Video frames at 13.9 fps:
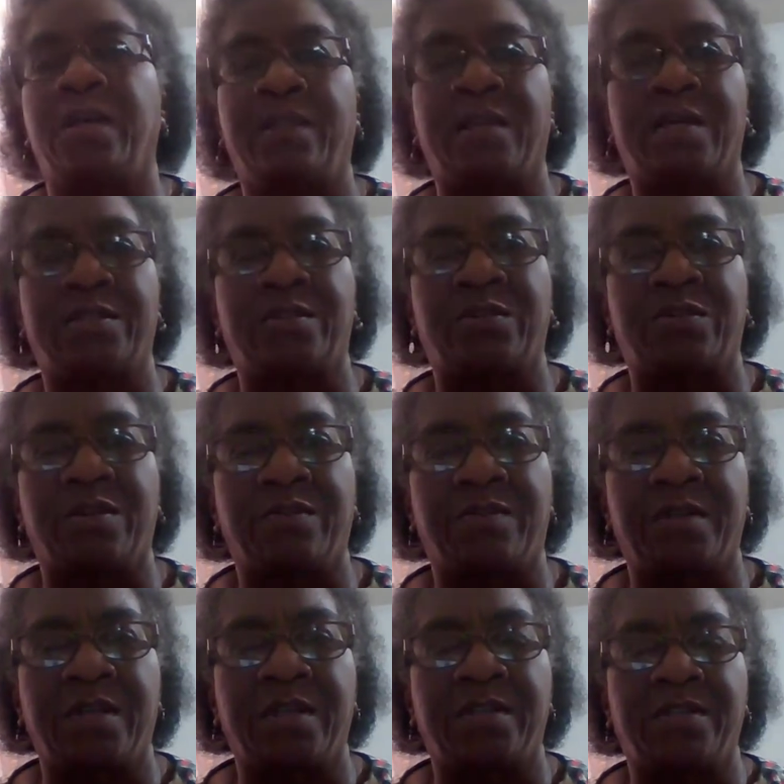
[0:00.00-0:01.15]
that sort
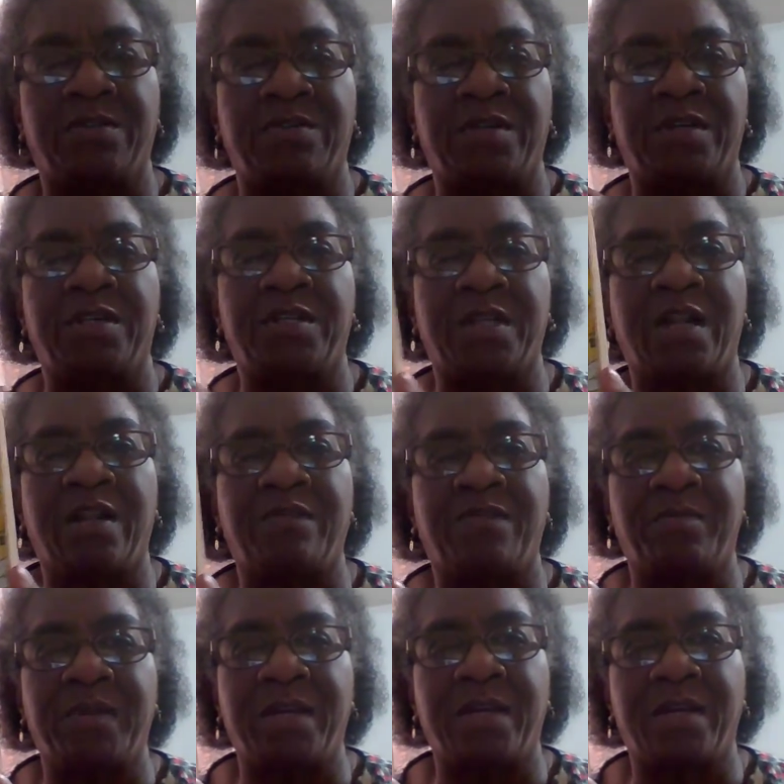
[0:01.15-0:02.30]
of thing. It's arranged
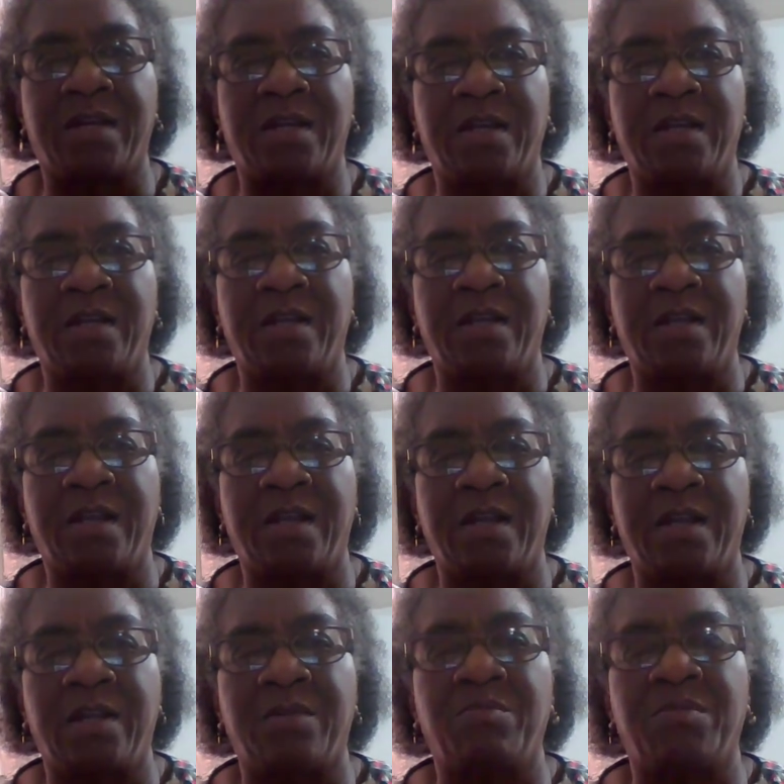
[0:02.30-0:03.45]
alphabetically
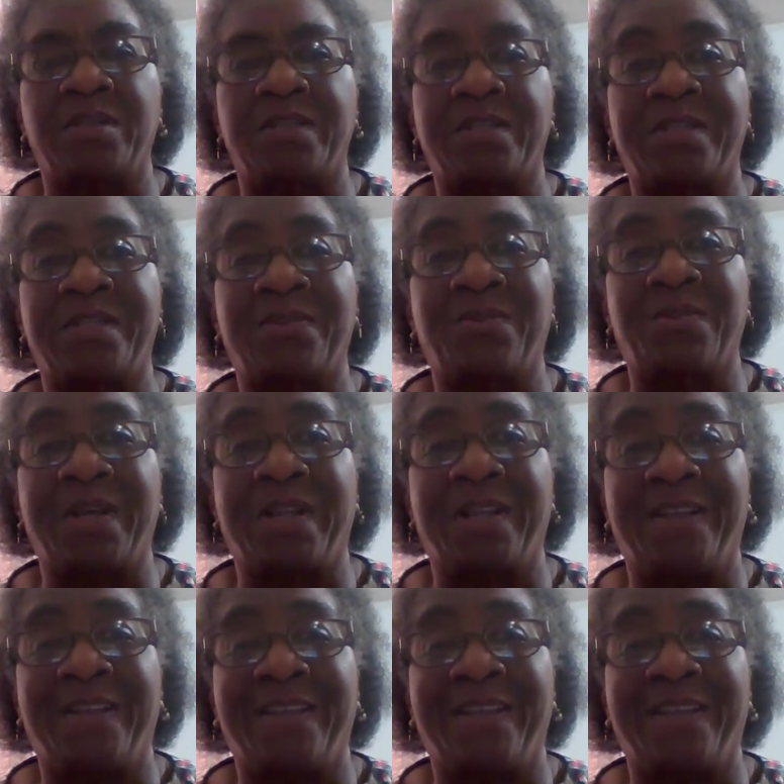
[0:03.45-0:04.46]
and numbers as well.